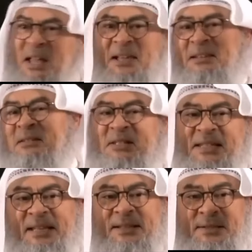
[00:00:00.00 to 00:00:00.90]
I can't
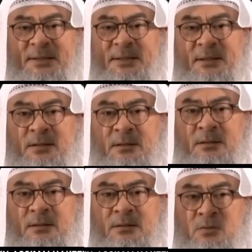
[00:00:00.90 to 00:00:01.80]
understand this.
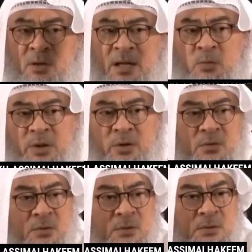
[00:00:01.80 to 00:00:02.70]
So the hell with
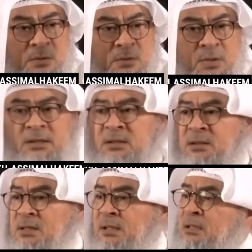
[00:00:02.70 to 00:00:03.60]
you. You can't
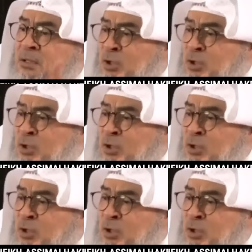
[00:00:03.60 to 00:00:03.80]
understand it.